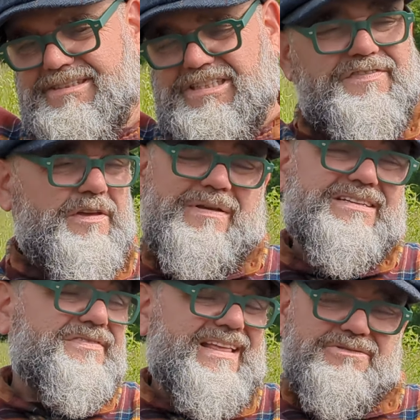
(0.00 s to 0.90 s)
Just think about
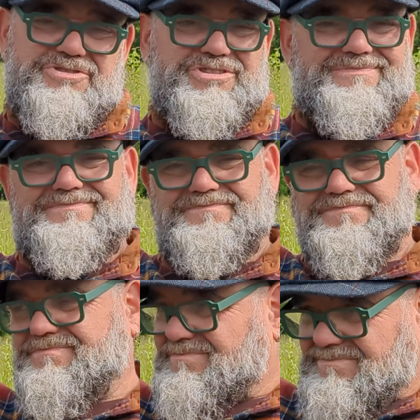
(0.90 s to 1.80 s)
something else.
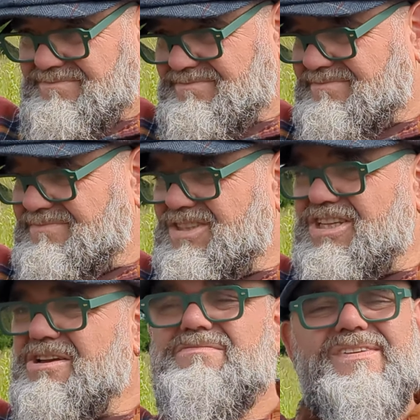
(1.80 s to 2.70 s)

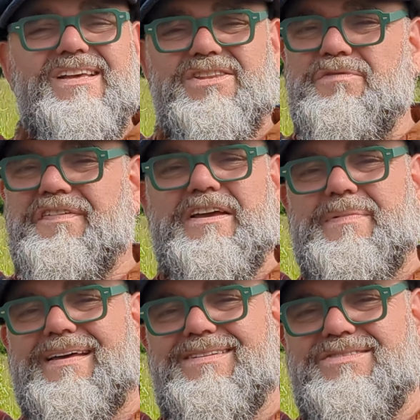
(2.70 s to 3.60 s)
You know, don't think
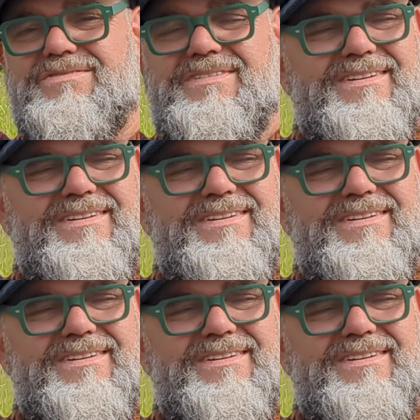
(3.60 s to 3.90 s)
about